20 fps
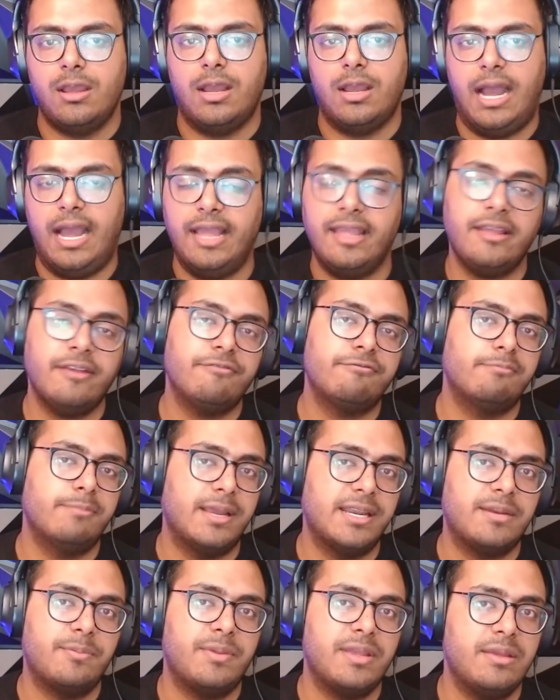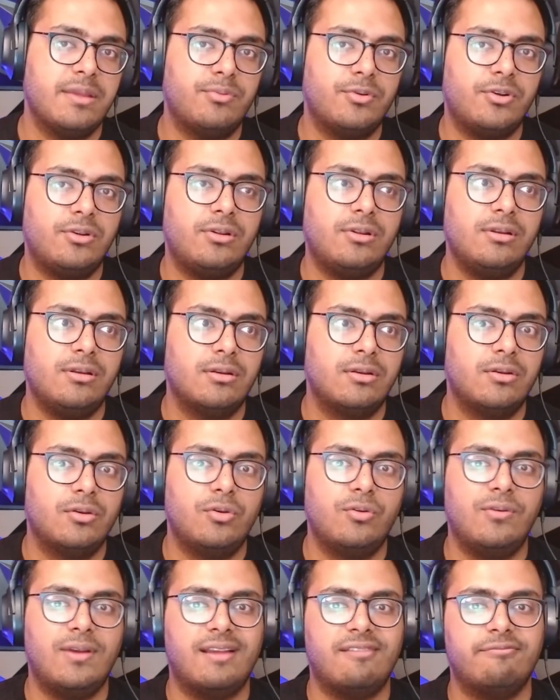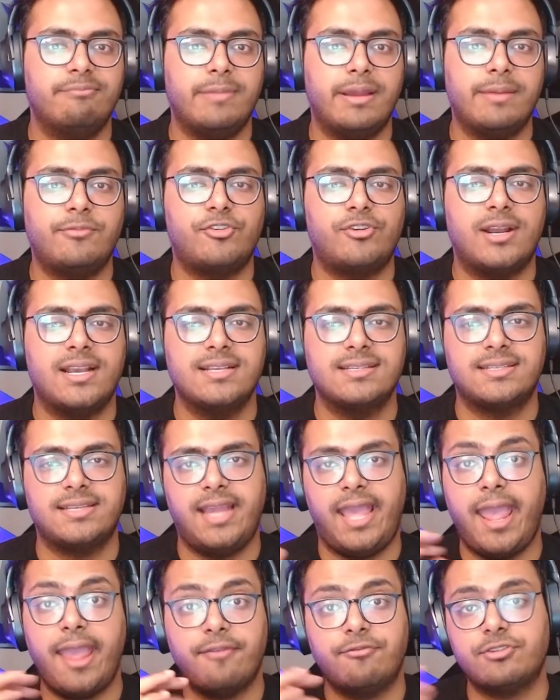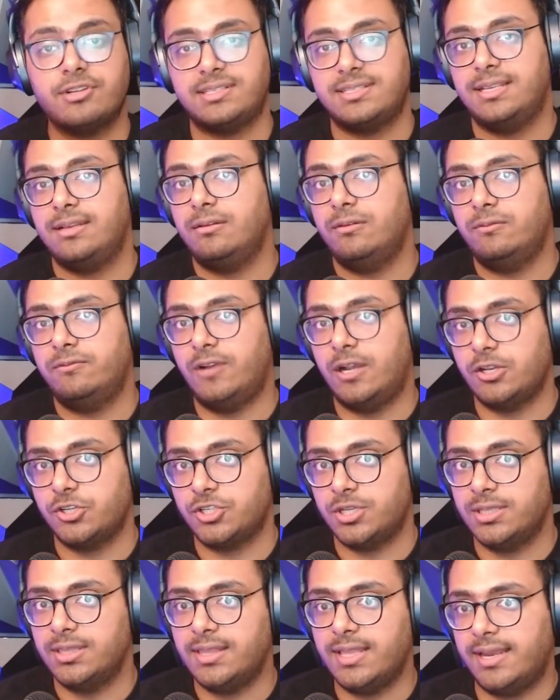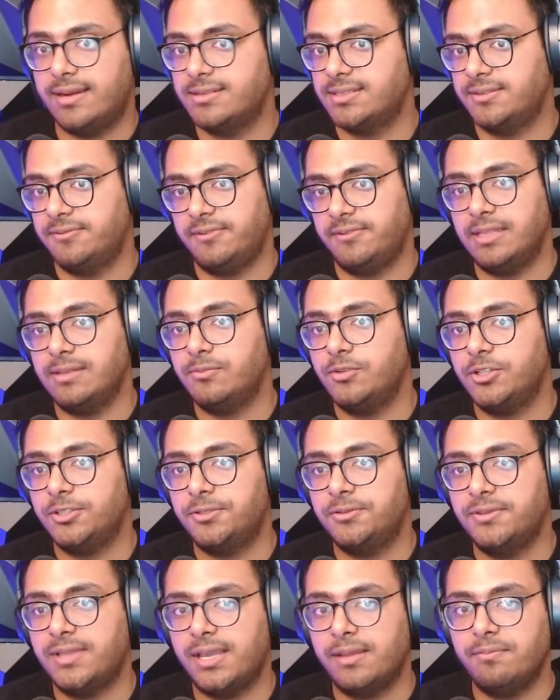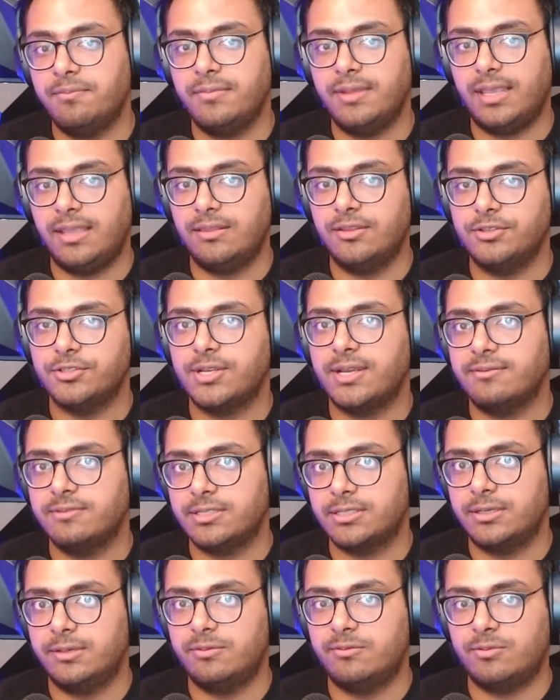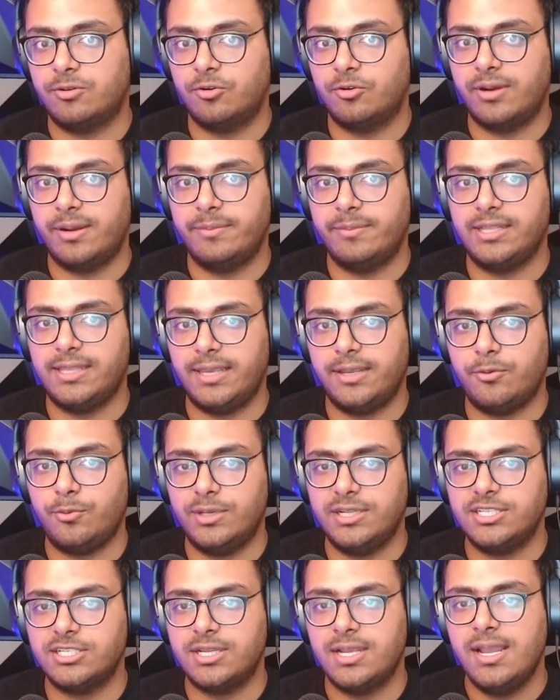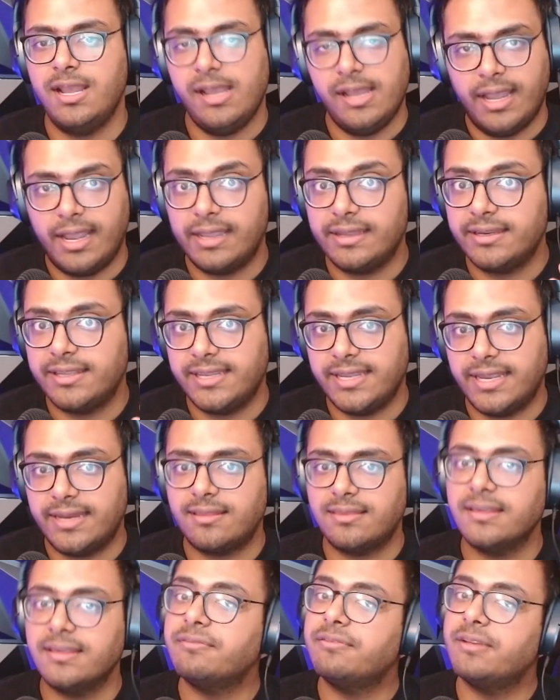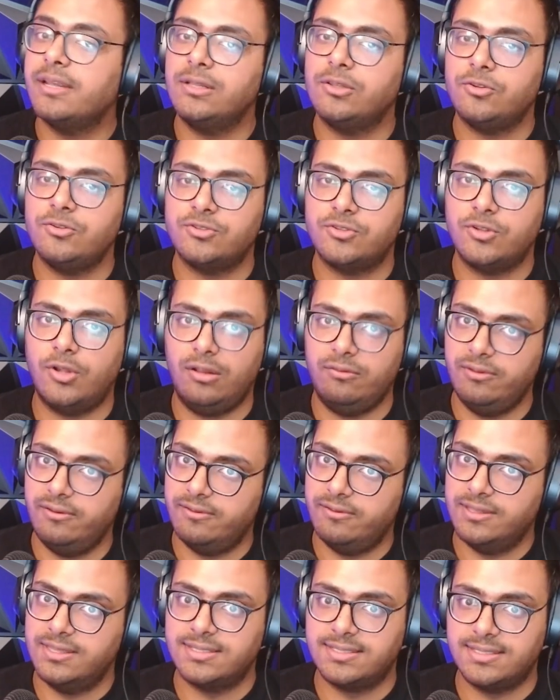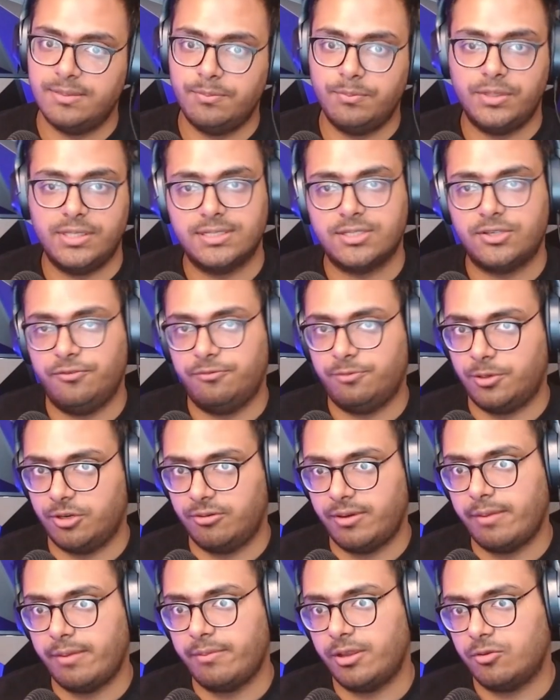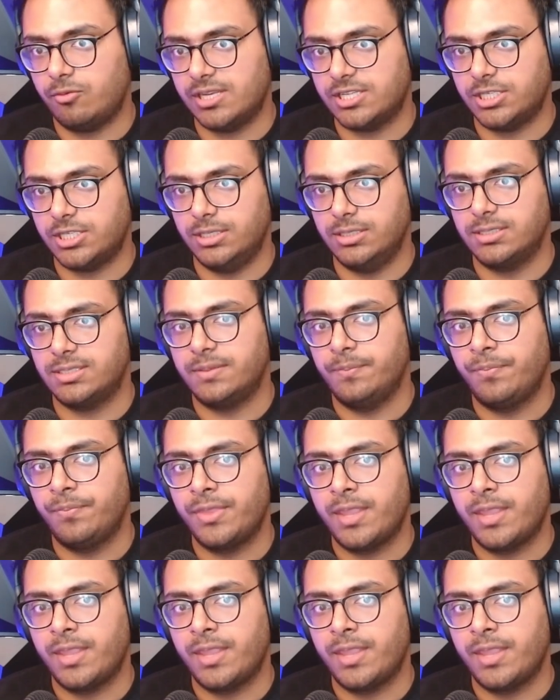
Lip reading: I have met people who have memorized every single function that is available to them in the JavaScript programming language, and yet they fail to solve even the simplest of programming questions.